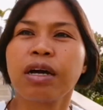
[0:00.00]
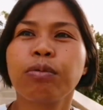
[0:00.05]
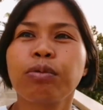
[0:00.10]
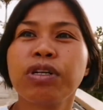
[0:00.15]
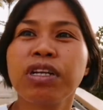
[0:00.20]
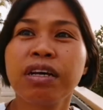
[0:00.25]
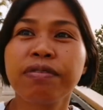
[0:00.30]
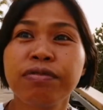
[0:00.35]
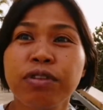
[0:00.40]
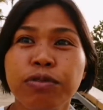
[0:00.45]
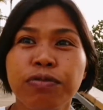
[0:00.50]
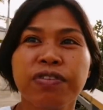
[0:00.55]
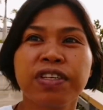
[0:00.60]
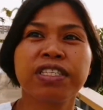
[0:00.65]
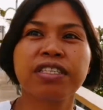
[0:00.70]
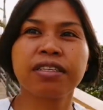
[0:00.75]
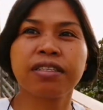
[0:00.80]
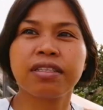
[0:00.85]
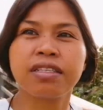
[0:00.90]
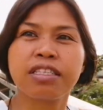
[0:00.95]
I would love to
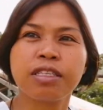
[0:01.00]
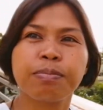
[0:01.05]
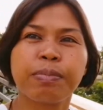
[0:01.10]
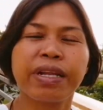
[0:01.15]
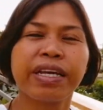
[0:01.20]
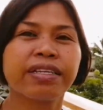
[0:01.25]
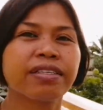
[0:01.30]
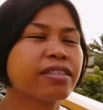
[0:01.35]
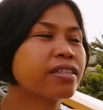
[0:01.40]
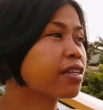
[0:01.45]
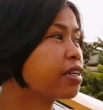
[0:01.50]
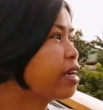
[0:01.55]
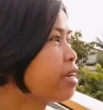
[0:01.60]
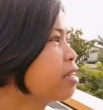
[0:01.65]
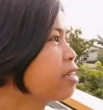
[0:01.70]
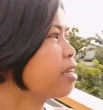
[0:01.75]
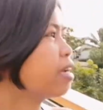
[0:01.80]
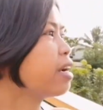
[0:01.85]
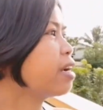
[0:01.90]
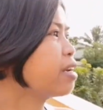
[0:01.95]
visit this place
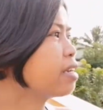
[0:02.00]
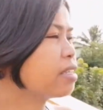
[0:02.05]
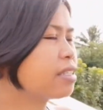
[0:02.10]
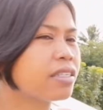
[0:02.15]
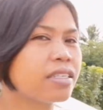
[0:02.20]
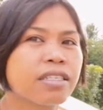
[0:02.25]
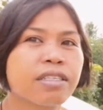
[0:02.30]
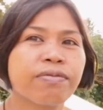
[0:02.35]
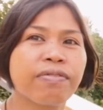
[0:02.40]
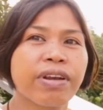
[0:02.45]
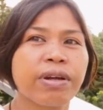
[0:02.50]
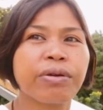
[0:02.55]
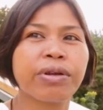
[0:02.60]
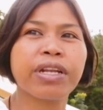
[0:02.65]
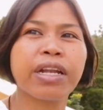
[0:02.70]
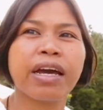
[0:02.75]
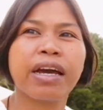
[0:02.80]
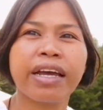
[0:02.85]
again guys. It's very